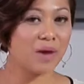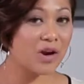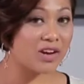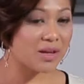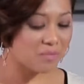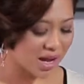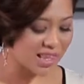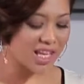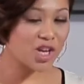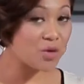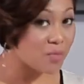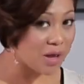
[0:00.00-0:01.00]
bearing in mind
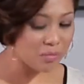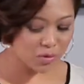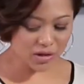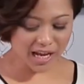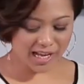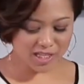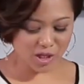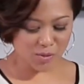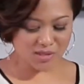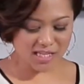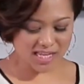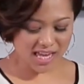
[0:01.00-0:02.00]
that you may put ice
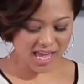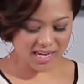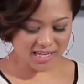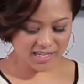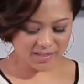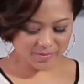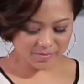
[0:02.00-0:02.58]
cubes in the end.